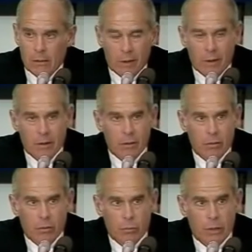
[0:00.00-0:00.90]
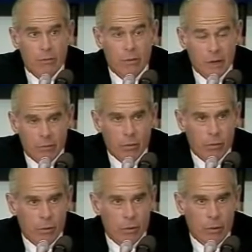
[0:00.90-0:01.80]
in telling you that we have
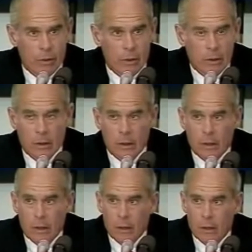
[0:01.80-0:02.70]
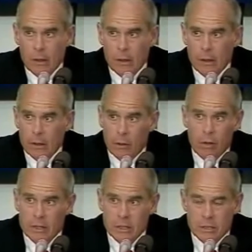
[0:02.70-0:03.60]
never heard, in
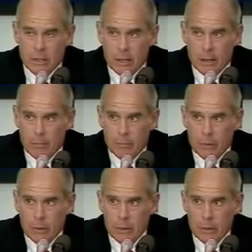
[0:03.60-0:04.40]
all this time,